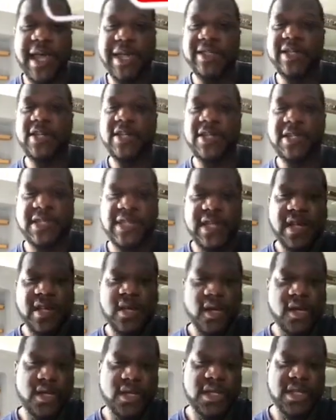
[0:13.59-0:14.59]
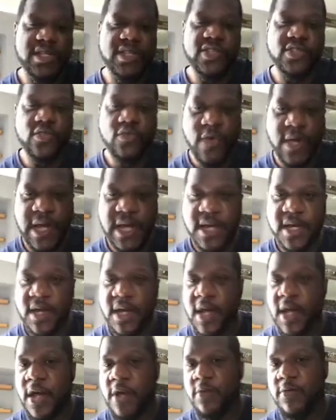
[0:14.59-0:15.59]
as you can see on the screen.
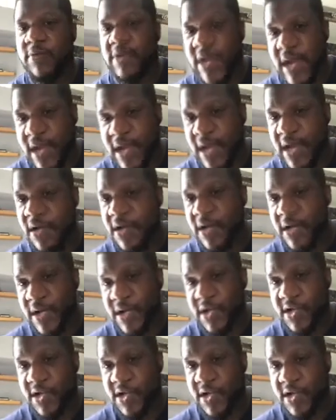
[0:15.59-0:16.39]
We'll take a look at the